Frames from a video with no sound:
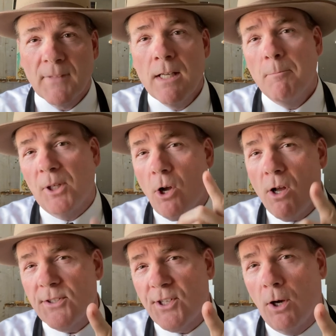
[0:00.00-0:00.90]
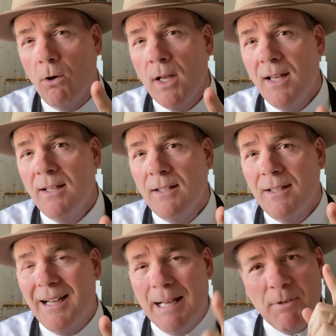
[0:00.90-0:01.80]
But also,
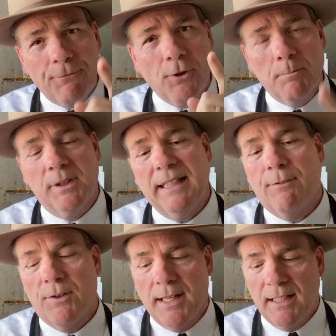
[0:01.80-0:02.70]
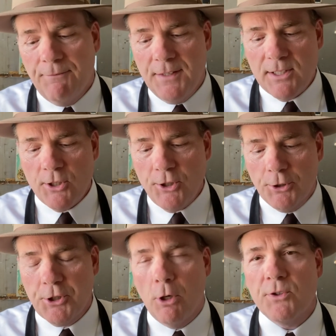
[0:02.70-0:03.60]
I'm a firm believer that if this is your
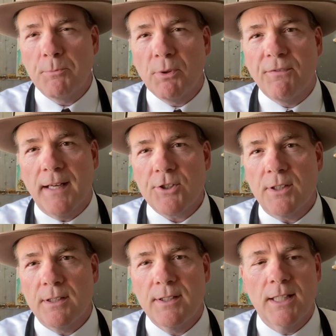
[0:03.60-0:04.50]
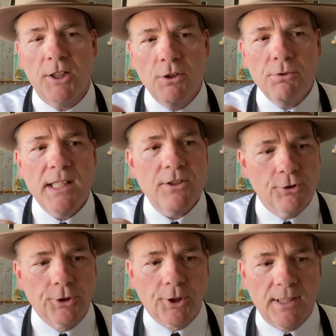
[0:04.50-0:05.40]
chosen profession, then you need to
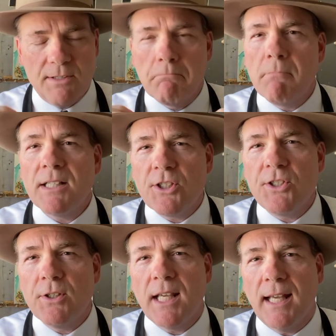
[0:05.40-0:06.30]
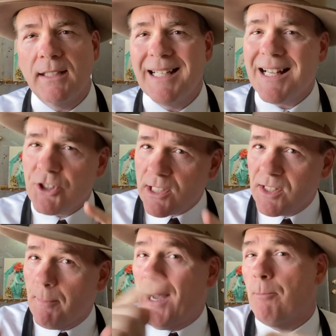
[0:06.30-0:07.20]
learn as much as you can, not just
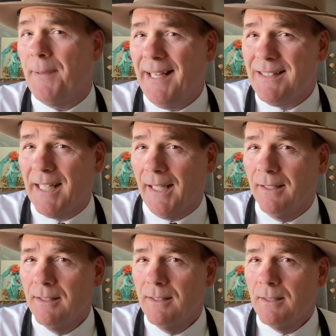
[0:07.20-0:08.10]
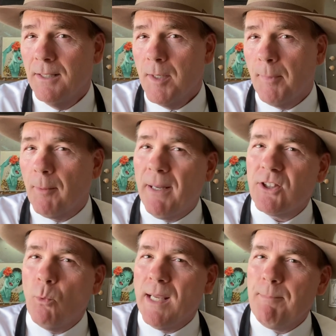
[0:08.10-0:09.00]
about painting, but about the way